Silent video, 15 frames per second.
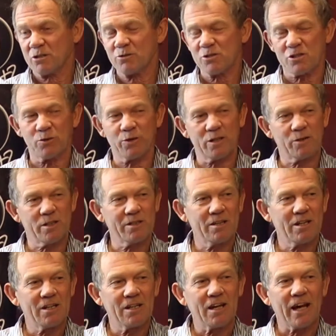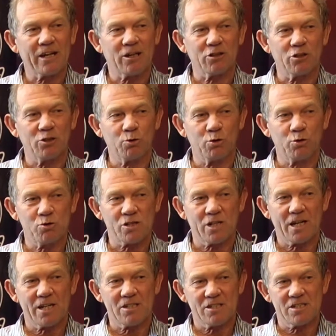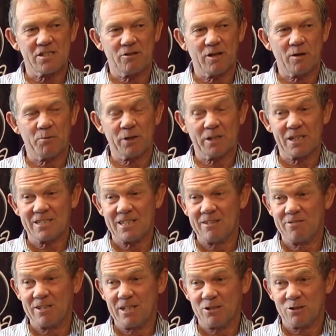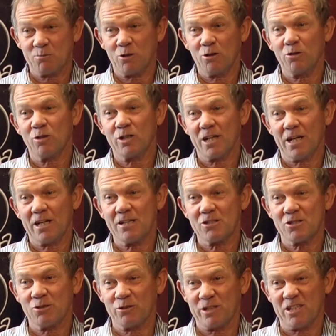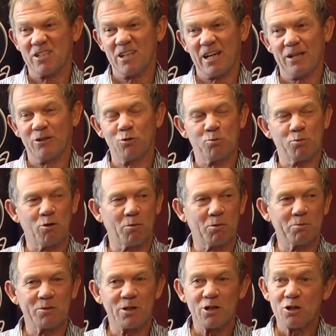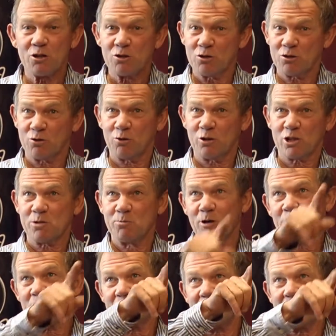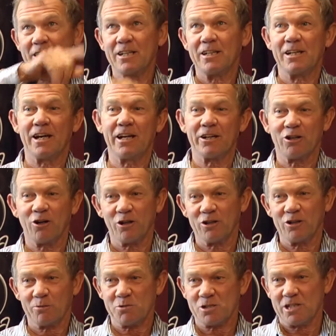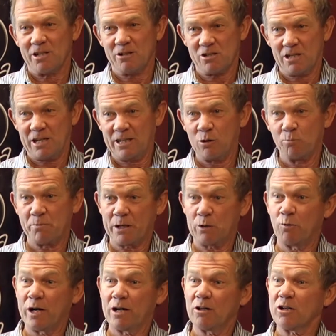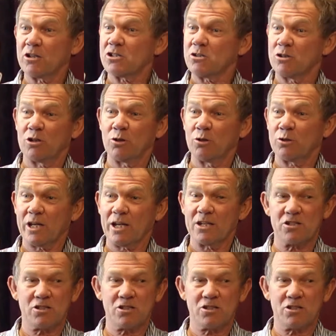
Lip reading: Yeah. So anyway, I got to know those guys, and I said, right, I'm bringing a TV in tomorrow, okay? So they said, no problem. So I smuggled it in, and I got it upstairs in the big warehouse, you know, okay?